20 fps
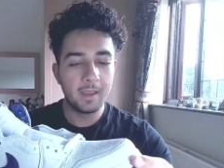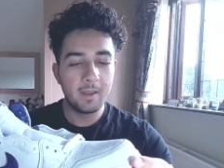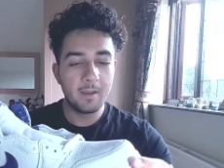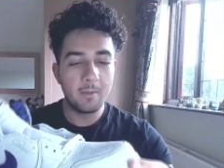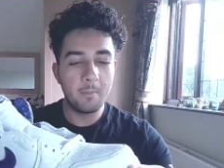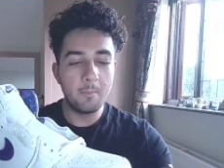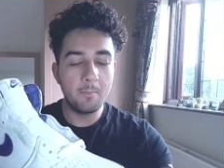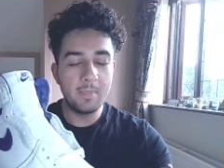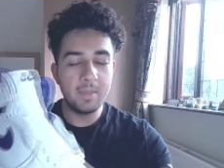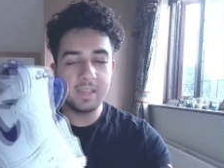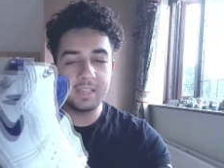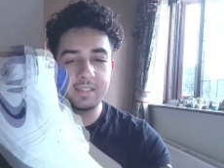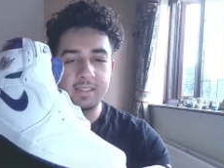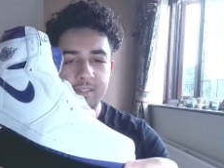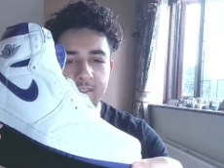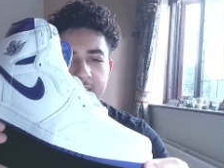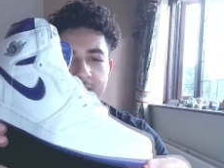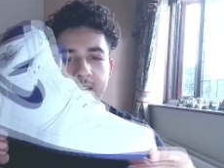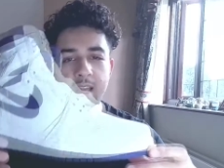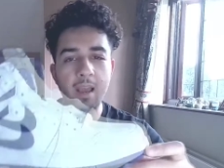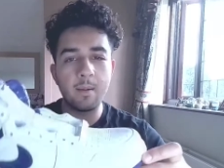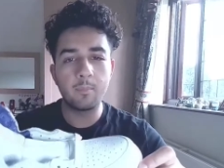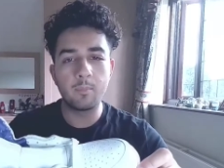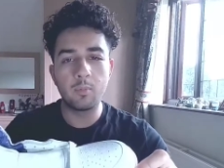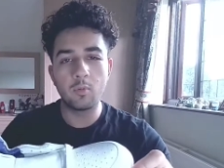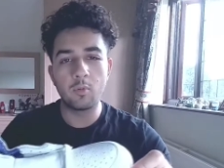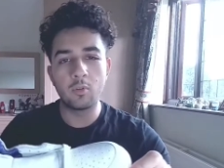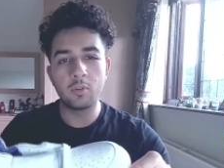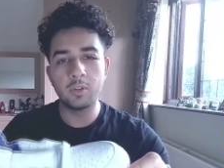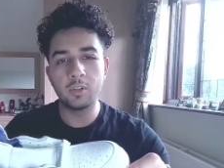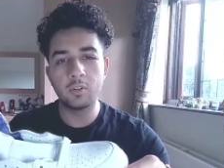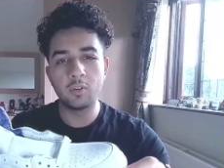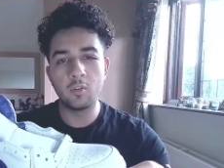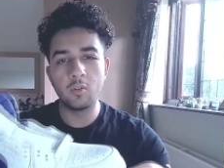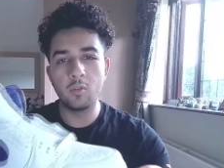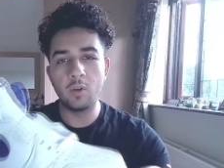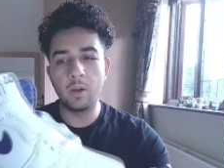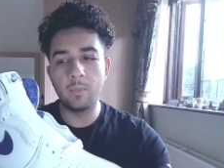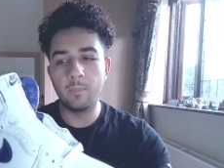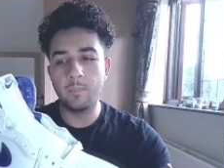misstep, or
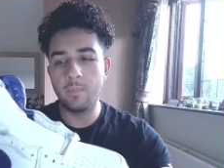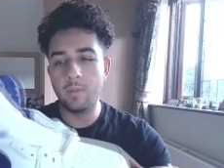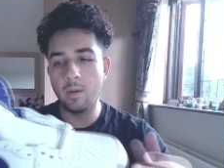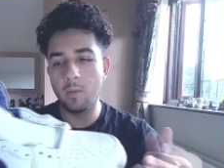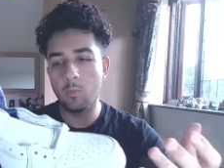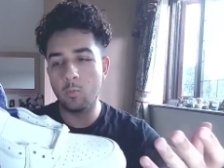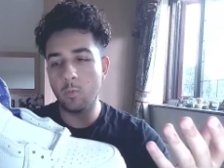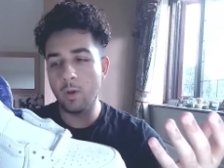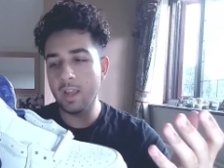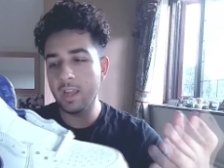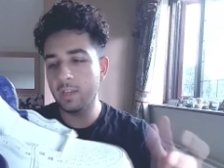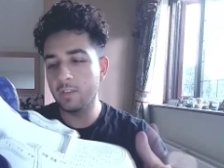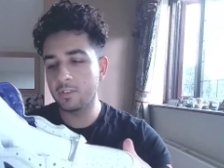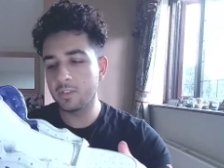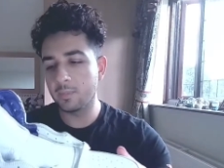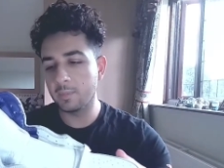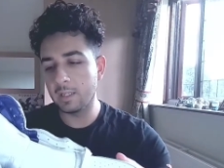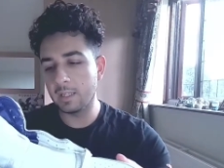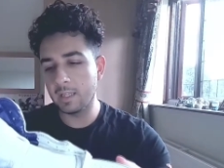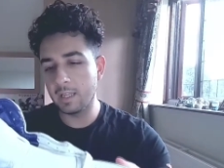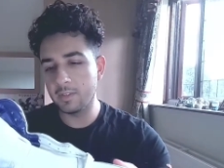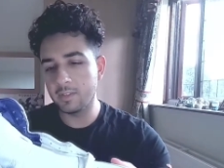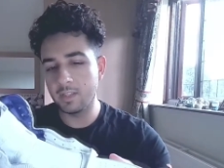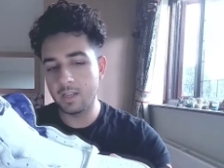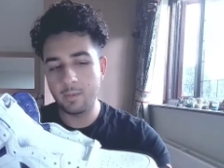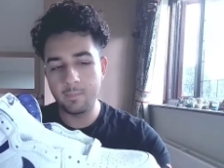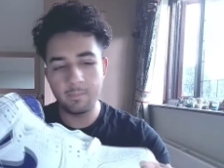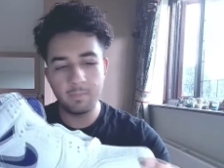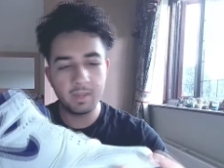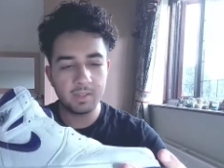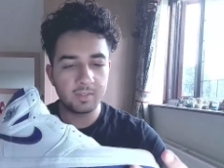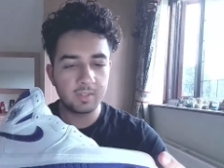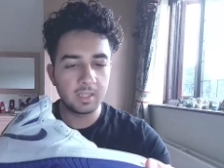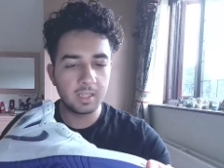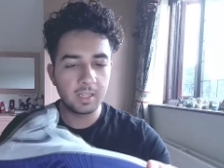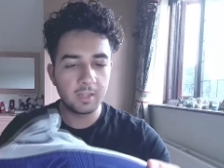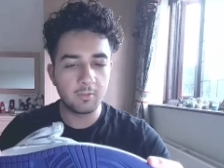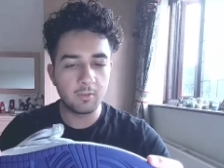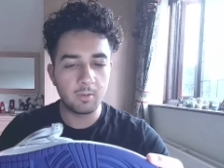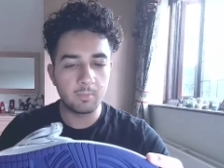a rain or something like that is gonna mess the
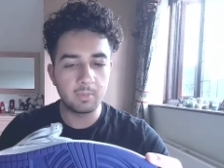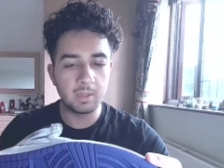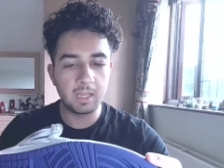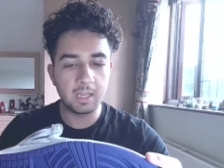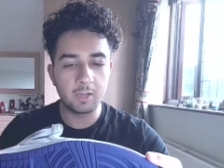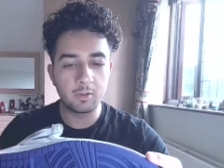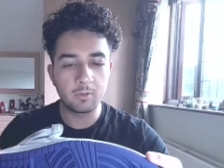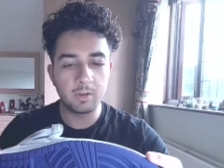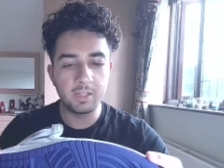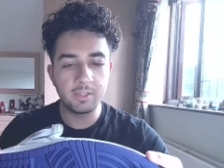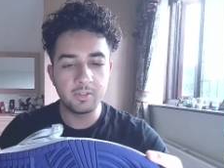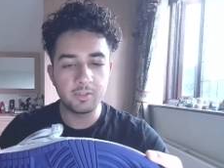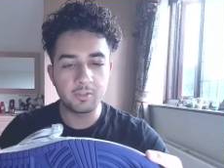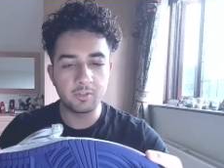leather up like crazy.